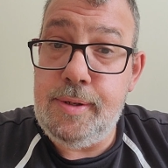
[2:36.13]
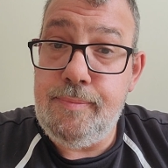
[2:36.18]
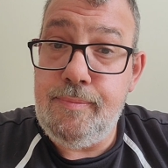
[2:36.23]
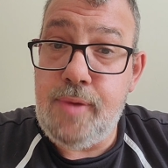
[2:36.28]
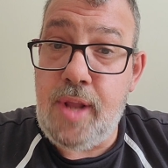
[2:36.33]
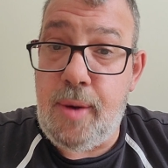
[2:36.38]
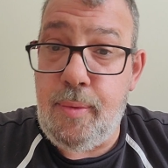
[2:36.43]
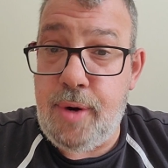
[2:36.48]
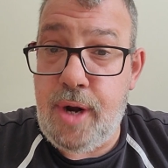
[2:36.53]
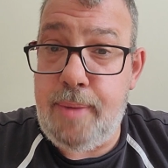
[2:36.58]

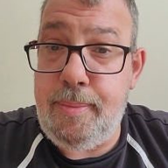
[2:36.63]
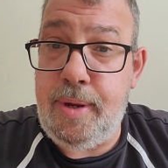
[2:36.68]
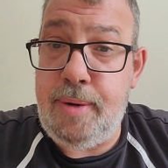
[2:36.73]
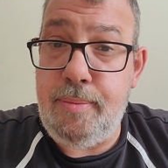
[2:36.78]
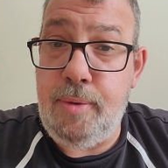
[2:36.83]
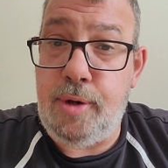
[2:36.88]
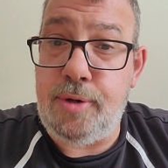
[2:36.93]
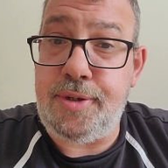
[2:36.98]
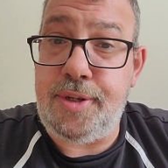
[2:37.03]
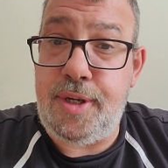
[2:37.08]
And when I mean
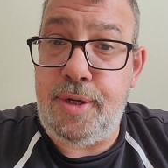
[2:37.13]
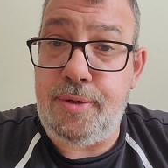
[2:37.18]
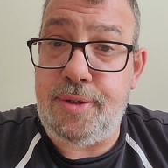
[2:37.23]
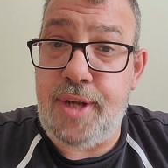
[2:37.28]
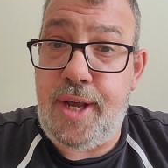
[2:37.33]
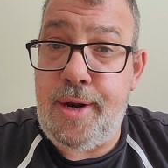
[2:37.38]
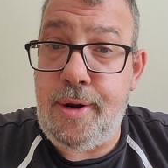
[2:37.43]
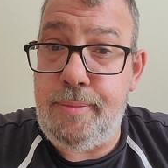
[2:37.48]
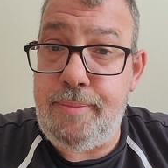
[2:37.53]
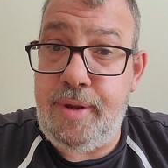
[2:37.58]
multi-use,
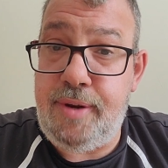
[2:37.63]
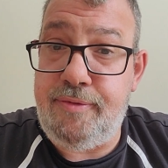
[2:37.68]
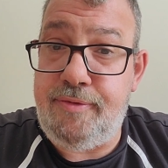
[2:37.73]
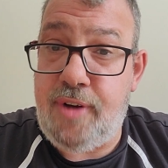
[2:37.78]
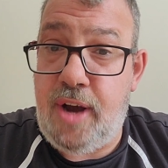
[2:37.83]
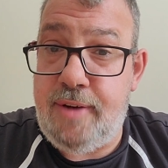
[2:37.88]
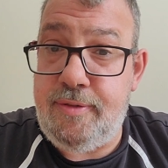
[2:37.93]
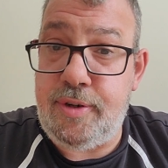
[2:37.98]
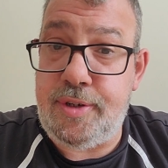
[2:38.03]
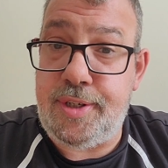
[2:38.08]
I don't mean
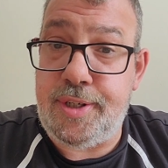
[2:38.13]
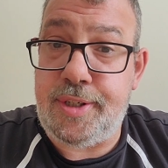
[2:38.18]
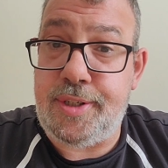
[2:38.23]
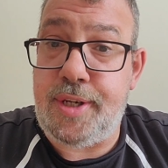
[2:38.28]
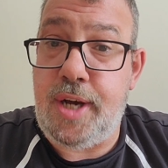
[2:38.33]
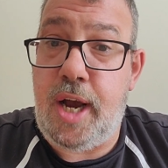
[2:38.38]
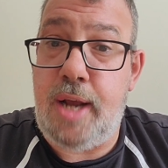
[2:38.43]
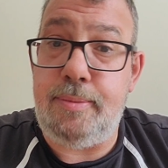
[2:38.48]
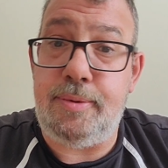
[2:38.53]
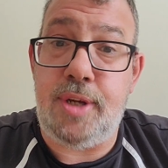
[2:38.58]
5 or 6
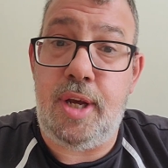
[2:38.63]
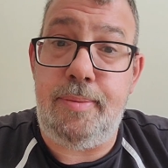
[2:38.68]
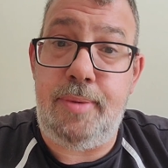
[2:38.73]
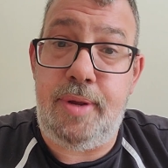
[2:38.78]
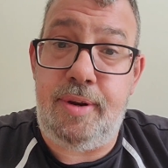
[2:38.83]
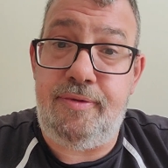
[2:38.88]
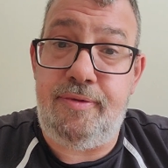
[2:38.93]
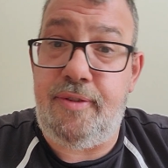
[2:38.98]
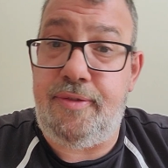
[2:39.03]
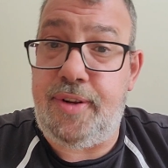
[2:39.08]
times. I
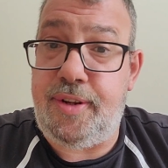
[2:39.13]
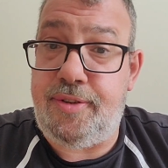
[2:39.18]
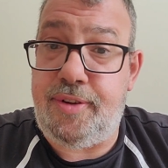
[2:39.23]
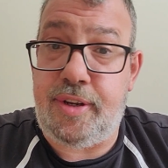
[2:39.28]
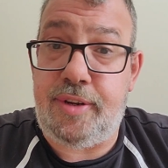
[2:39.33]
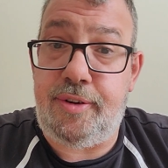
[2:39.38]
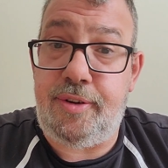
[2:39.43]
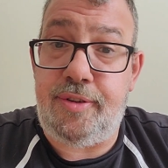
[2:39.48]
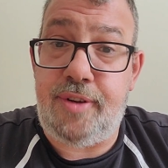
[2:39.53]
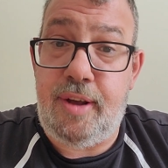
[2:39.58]
mean 50,
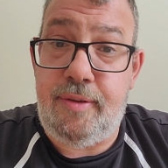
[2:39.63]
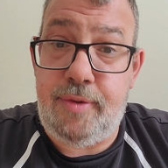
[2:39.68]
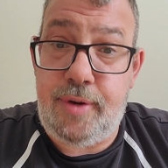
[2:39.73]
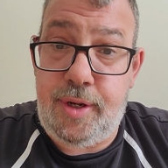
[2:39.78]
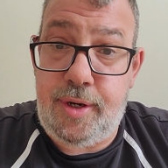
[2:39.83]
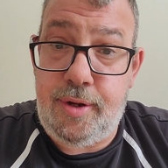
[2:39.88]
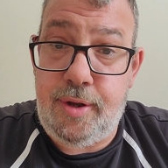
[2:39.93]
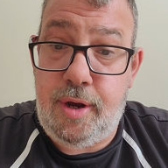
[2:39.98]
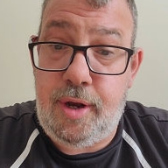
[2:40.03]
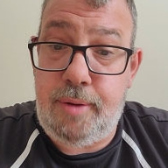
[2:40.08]
60, 70
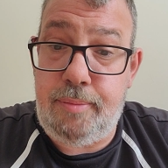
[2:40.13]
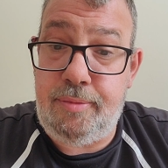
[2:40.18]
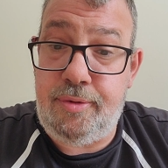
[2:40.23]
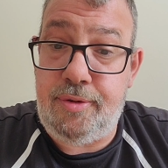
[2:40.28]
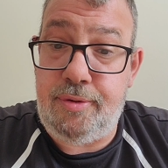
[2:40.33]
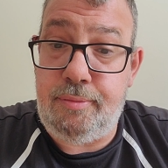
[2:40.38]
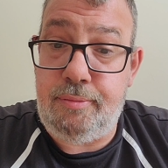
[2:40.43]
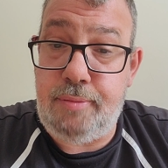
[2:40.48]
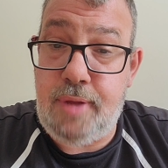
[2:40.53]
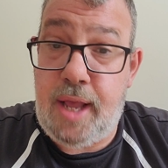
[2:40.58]

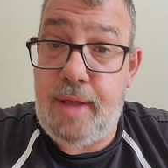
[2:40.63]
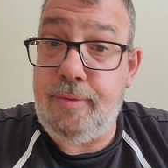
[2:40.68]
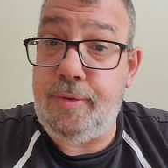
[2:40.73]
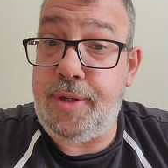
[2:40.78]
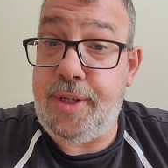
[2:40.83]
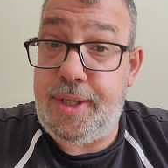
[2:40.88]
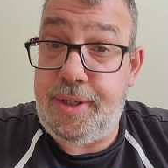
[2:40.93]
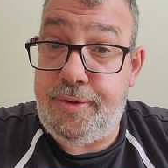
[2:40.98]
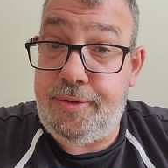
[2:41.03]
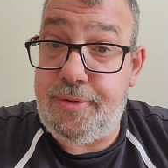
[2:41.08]
times at
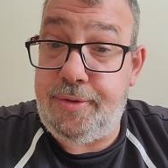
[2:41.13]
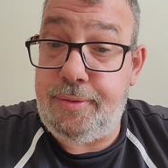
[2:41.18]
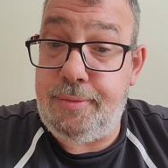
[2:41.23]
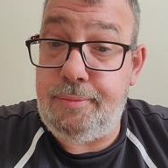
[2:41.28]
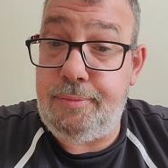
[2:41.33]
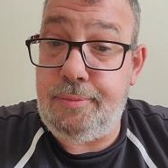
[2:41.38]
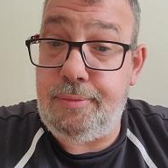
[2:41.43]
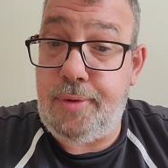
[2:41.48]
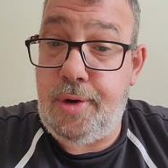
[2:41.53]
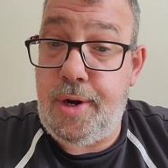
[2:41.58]
least,
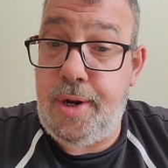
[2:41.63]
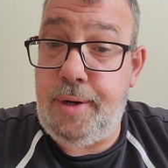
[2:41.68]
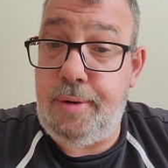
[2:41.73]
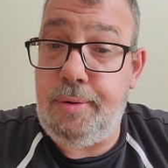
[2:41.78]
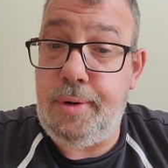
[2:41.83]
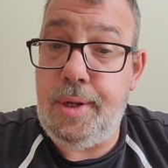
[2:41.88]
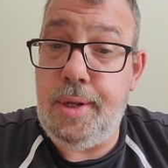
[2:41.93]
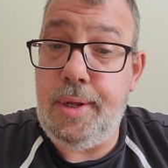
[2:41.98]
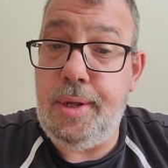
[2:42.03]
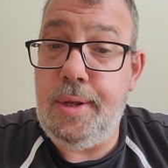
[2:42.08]
right?
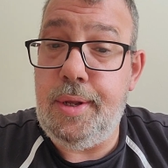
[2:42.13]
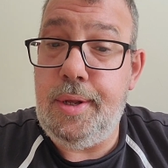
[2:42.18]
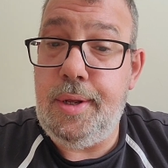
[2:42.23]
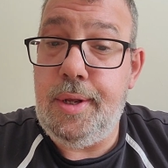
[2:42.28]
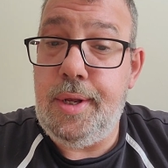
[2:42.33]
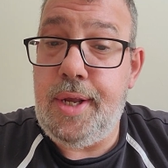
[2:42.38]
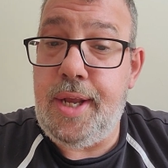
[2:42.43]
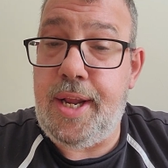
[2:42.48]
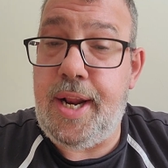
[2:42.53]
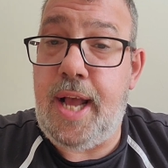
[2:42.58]

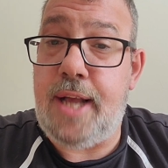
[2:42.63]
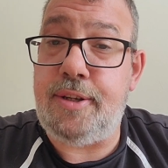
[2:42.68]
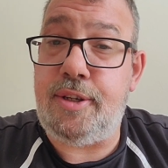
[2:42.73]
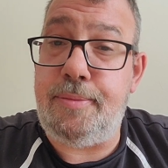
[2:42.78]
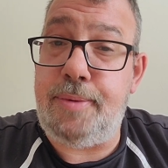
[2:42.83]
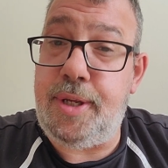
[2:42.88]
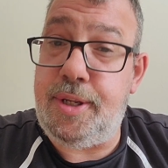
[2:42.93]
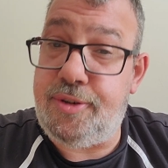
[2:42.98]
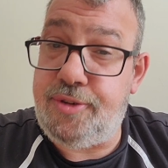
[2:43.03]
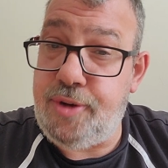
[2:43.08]
It has to
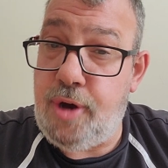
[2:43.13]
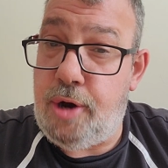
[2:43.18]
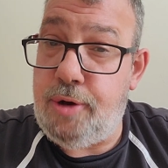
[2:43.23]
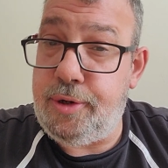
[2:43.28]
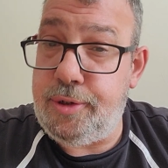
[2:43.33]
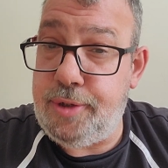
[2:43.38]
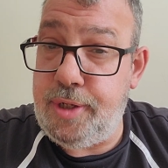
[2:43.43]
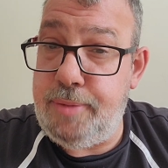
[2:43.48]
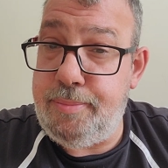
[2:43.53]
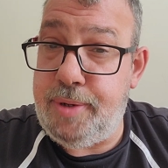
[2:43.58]
be
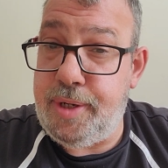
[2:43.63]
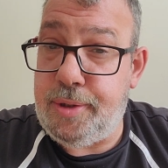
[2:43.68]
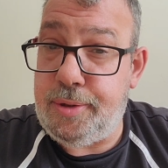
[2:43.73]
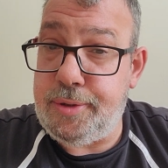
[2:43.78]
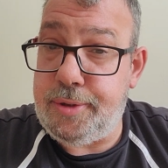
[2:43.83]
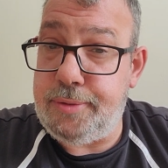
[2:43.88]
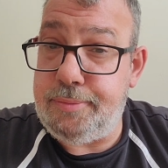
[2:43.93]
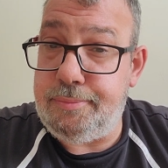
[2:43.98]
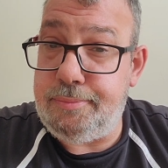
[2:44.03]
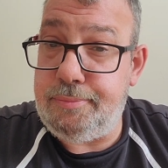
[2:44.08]
solidly
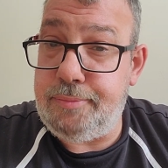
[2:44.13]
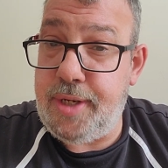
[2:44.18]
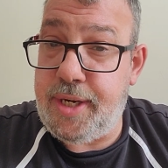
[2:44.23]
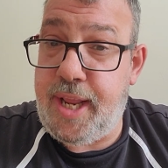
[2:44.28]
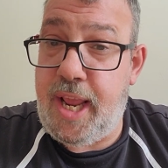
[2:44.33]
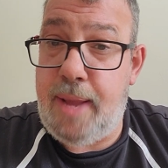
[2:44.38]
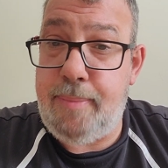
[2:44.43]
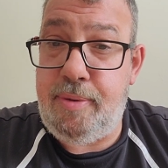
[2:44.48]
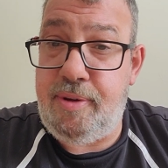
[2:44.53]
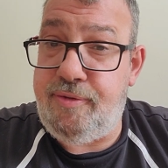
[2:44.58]
built. It
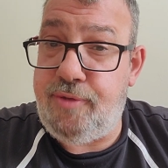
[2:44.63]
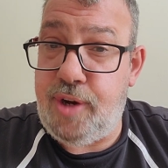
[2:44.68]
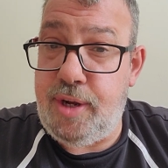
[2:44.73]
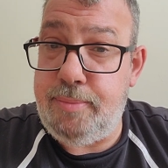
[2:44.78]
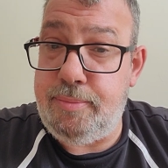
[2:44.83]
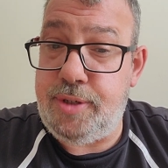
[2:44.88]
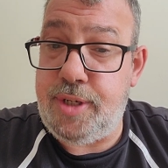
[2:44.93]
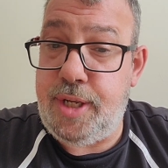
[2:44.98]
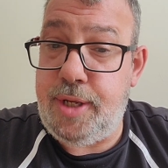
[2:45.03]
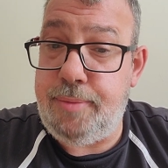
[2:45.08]
can't be
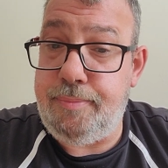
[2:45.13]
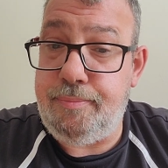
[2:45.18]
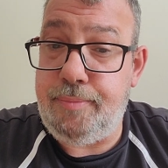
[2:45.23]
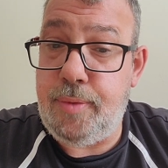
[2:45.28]
flimsy.